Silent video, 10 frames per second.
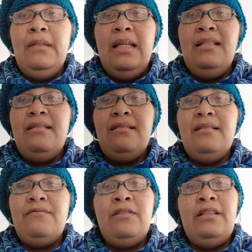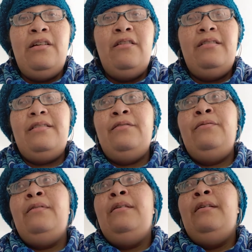it's just really hard.
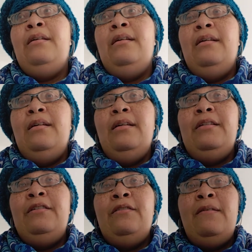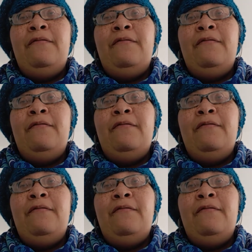So, I'm